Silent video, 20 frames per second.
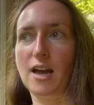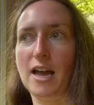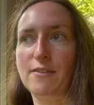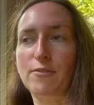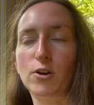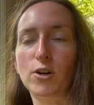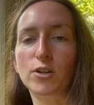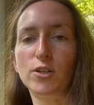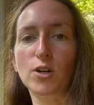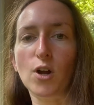I've
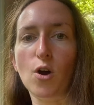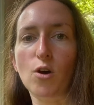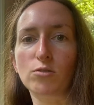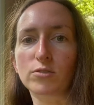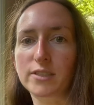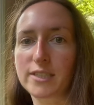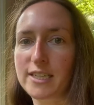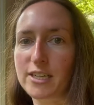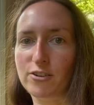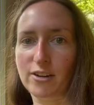heard
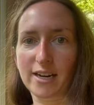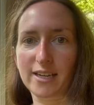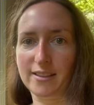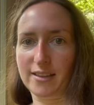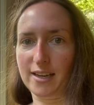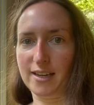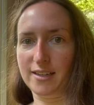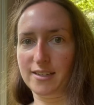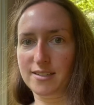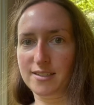only great
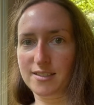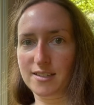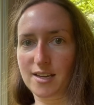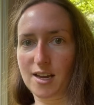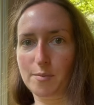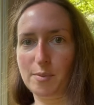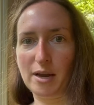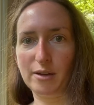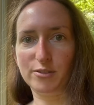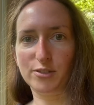things
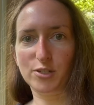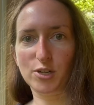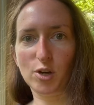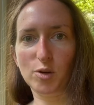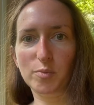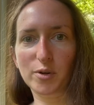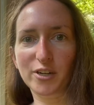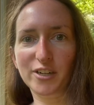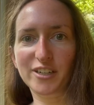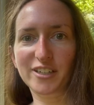about
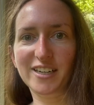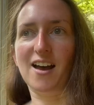Snowbird.